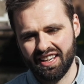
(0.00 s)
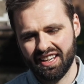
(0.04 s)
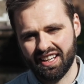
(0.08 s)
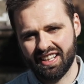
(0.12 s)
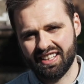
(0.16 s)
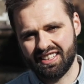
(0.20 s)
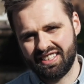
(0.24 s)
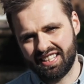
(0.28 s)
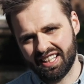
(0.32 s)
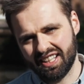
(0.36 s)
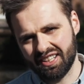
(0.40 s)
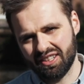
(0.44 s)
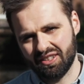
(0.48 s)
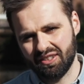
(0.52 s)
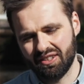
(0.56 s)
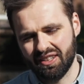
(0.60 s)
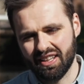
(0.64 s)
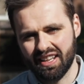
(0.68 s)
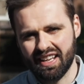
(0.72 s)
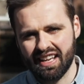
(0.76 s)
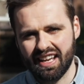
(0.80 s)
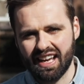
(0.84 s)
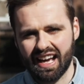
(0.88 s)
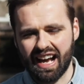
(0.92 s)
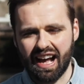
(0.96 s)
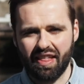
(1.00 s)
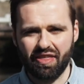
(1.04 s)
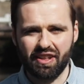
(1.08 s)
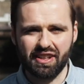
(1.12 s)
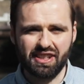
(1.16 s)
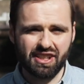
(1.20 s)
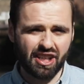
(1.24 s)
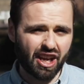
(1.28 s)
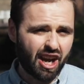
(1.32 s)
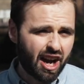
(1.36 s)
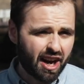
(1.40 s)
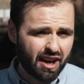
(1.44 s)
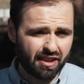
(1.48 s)
until at the
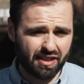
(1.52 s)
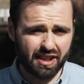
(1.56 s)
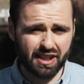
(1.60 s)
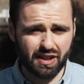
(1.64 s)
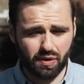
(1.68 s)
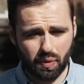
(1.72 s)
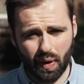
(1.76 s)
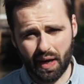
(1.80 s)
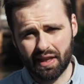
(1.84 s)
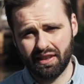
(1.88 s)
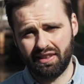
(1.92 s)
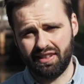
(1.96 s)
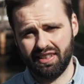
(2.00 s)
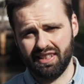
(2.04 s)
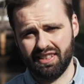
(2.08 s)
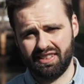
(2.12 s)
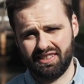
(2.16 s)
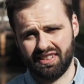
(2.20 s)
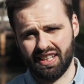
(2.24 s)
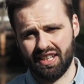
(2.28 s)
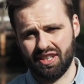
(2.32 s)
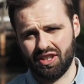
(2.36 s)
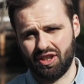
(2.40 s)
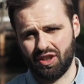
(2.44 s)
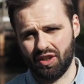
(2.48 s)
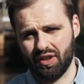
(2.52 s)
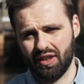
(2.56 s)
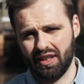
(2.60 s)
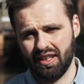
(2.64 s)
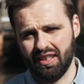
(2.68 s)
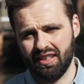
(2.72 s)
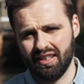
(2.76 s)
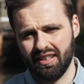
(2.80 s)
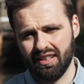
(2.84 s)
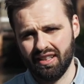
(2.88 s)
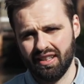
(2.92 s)
turn of the 20th century,